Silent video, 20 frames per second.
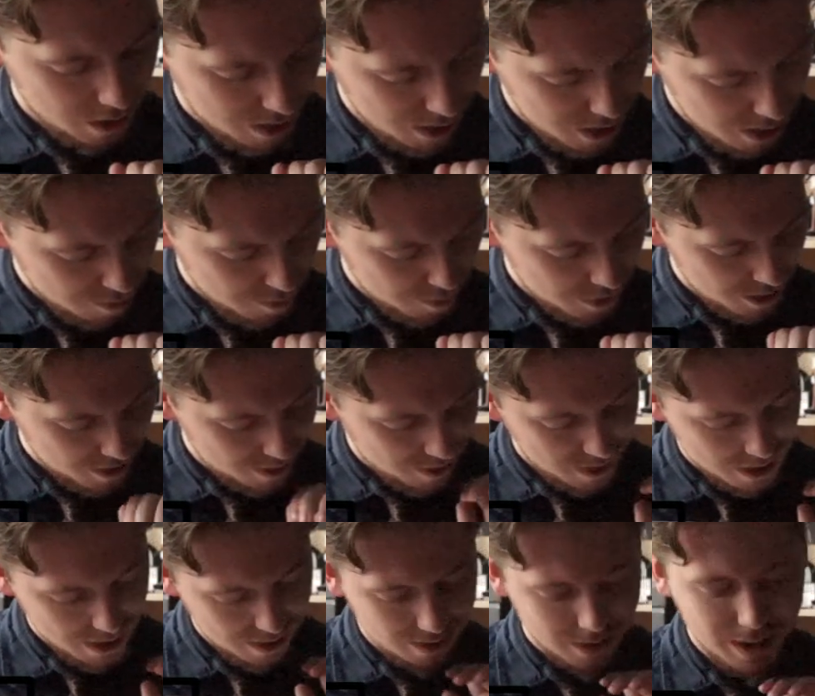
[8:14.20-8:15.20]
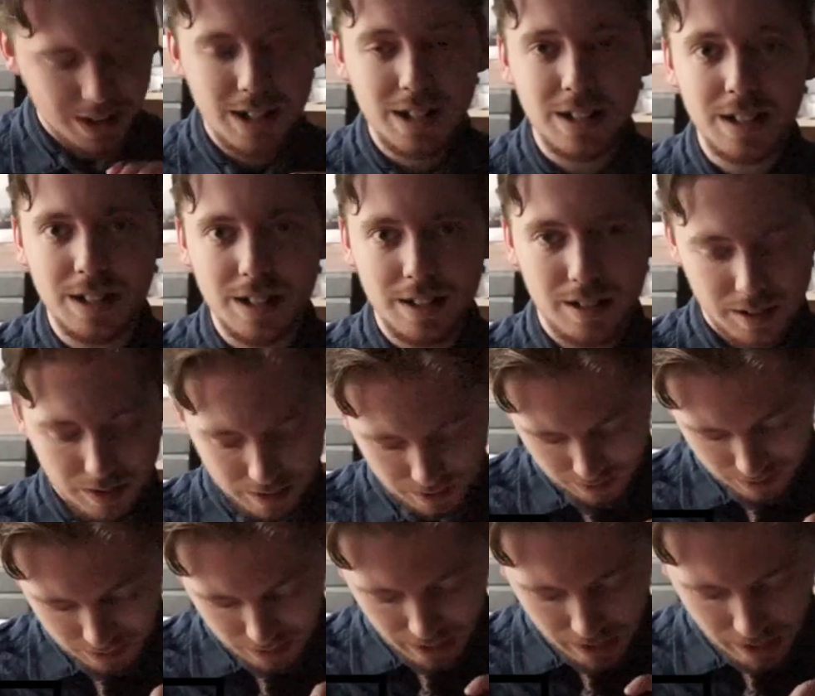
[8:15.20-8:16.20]
that one not either.
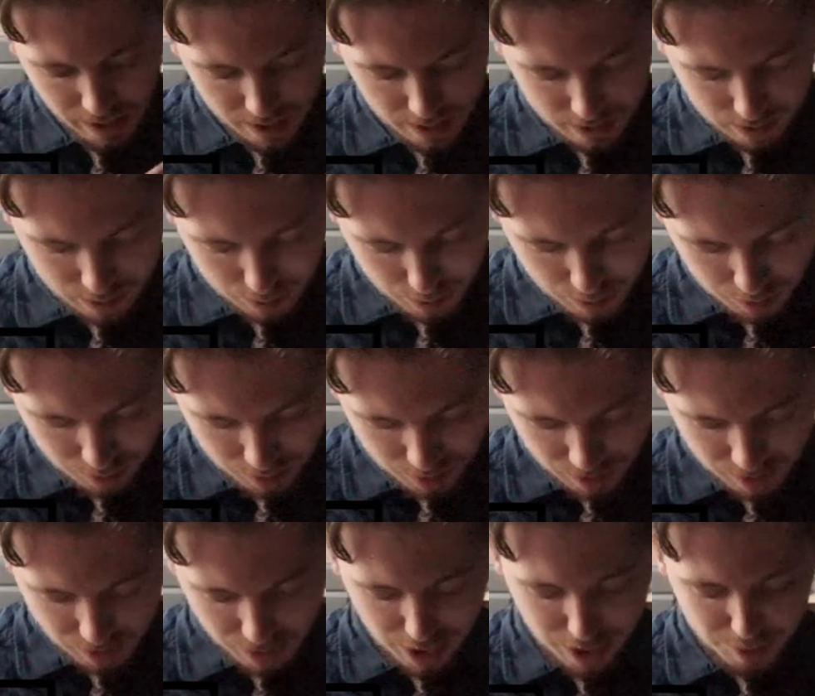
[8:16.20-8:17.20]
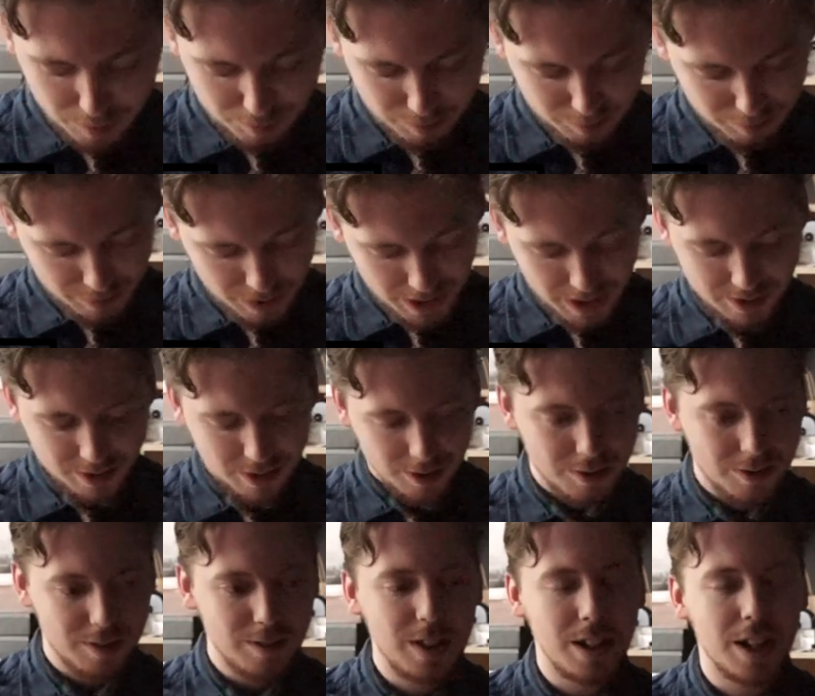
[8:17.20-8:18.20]
Now let's
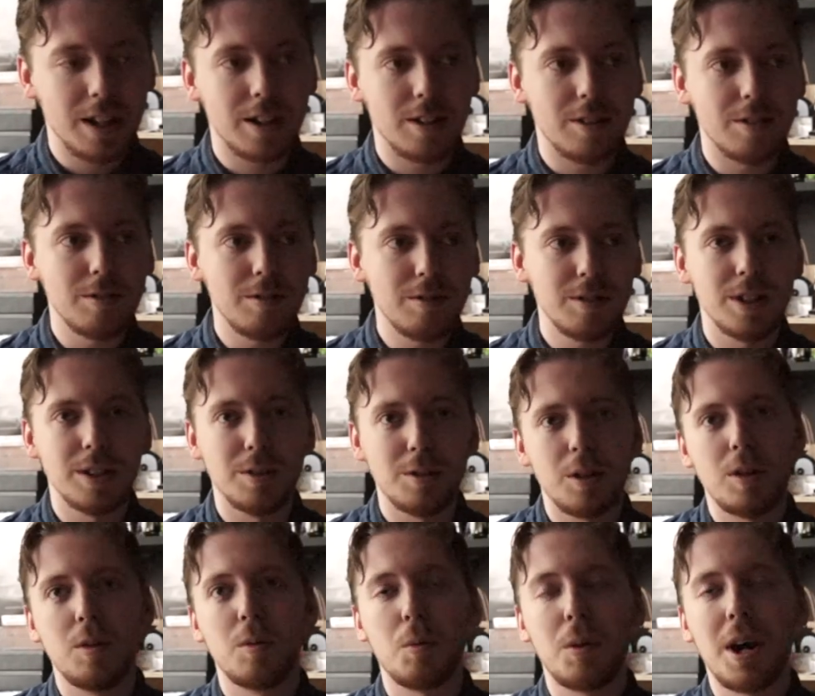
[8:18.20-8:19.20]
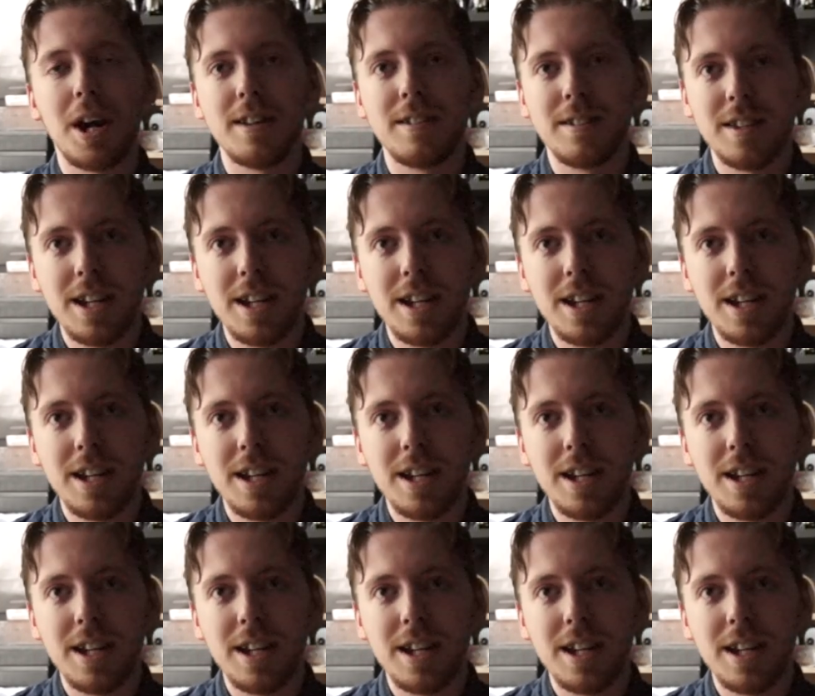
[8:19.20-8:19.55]
go to the other two, the right